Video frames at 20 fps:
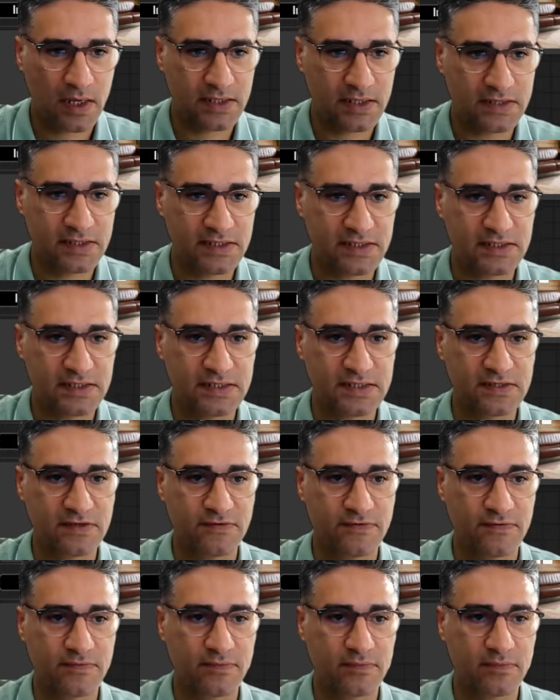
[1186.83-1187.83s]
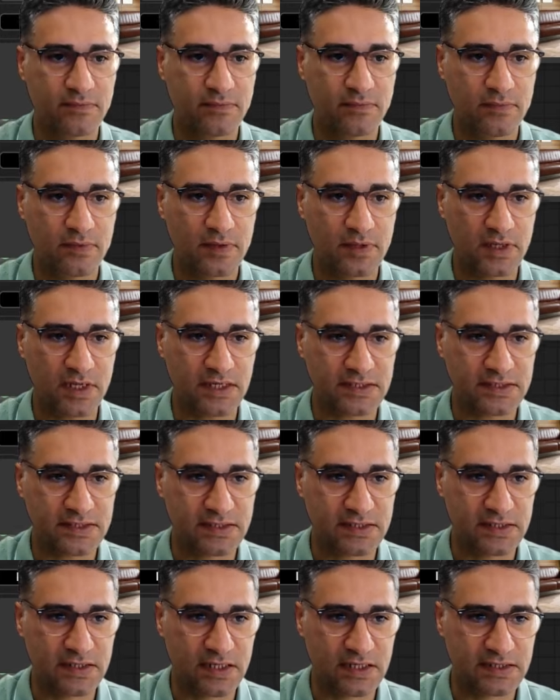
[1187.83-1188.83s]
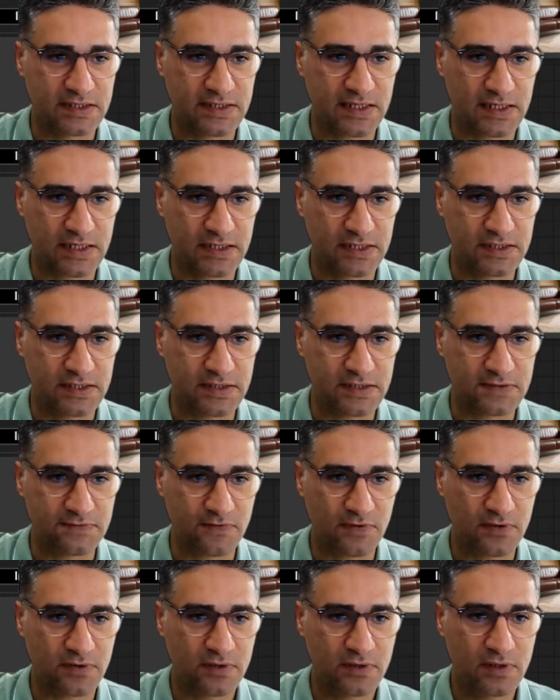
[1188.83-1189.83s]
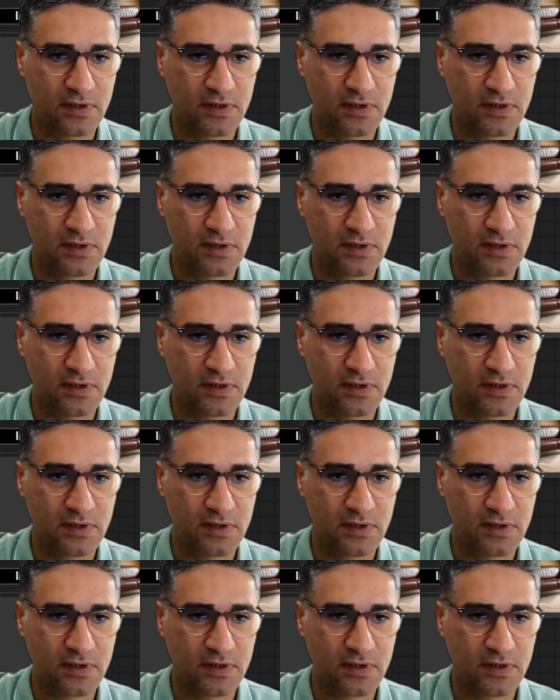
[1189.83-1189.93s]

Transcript: And this is the, yes, exactly this one